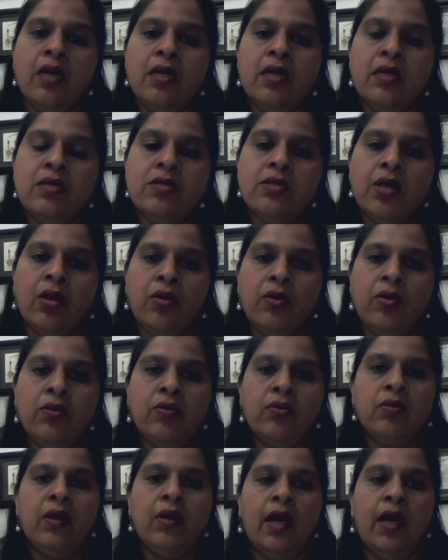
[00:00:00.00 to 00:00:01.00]

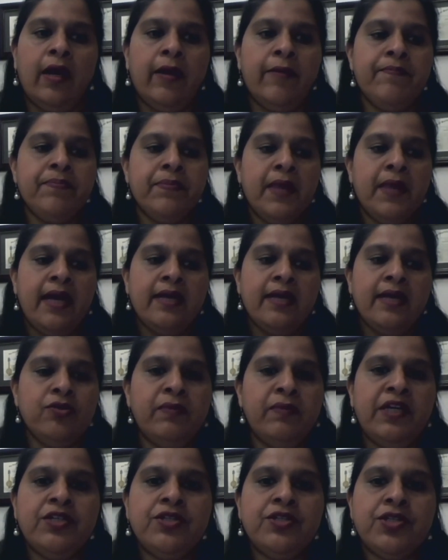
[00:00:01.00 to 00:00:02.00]
So as you
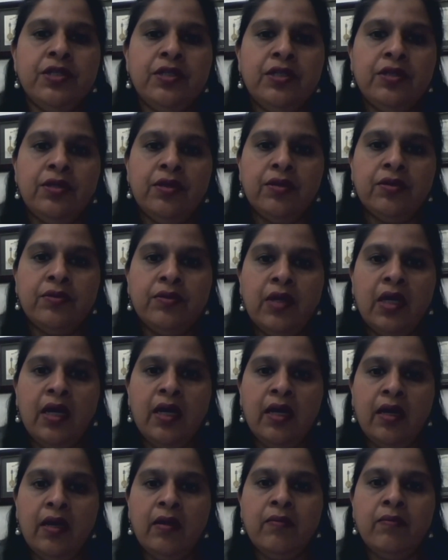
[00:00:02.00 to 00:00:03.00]
mentioned,
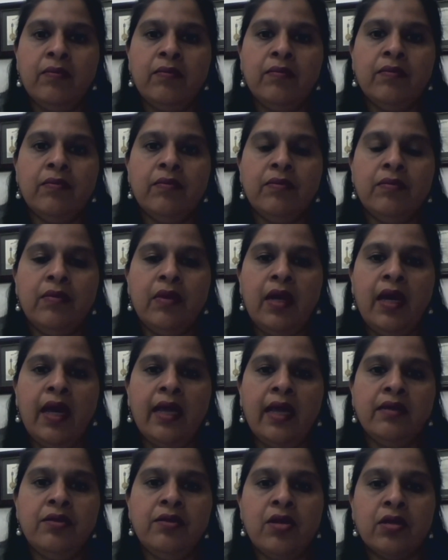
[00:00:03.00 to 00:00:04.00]

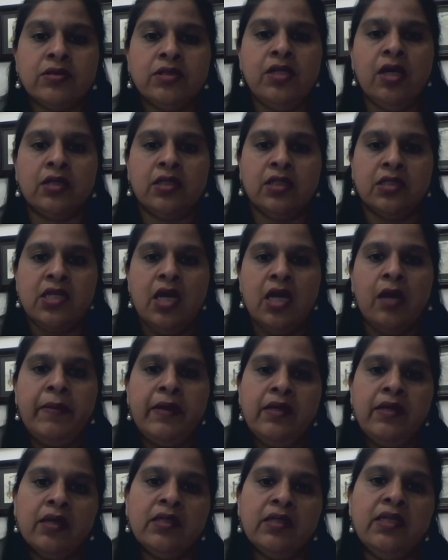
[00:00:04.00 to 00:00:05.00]
and Dr. Tubb
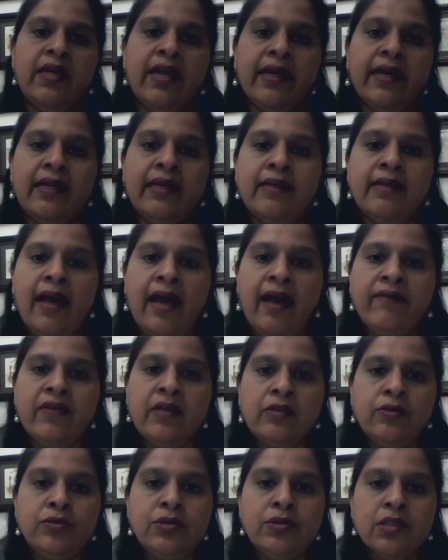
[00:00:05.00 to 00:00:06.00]
and Dr. Nagin have
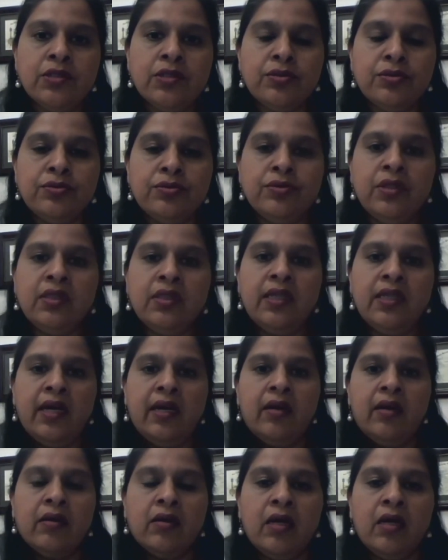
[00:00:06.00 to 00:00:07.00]
alluded to in
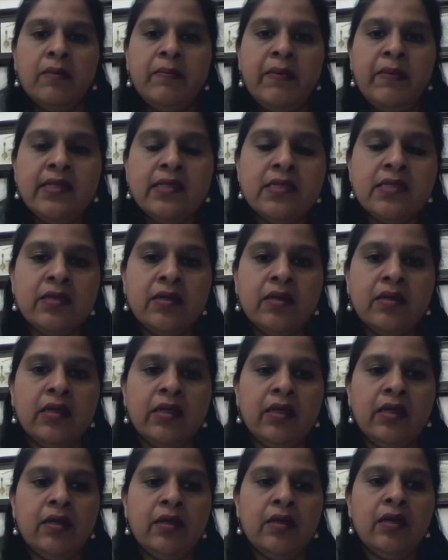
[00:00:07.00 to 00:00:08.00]
their comments
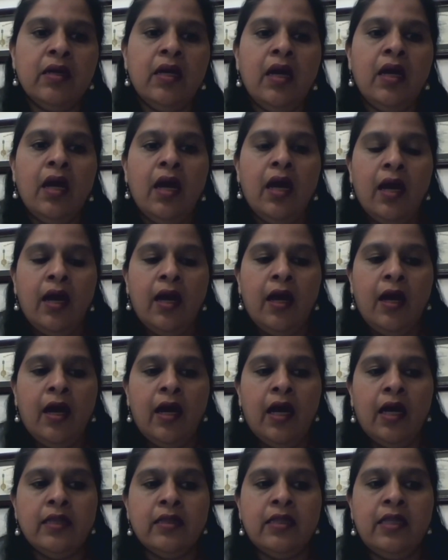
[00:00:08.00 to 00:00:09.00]
earlier,
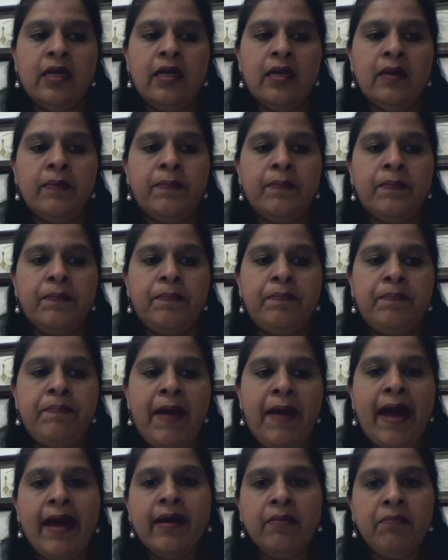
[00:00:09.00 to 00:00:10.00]
the
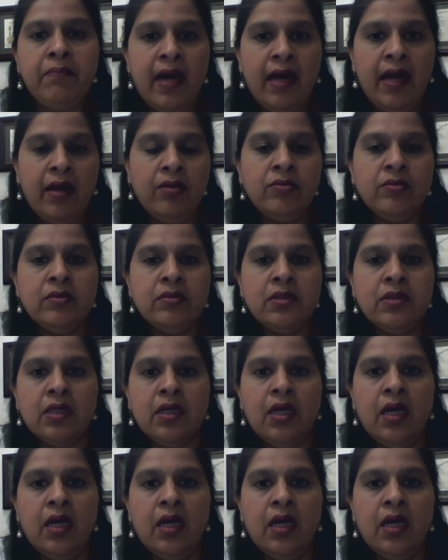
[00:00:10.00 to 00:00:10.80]
paramount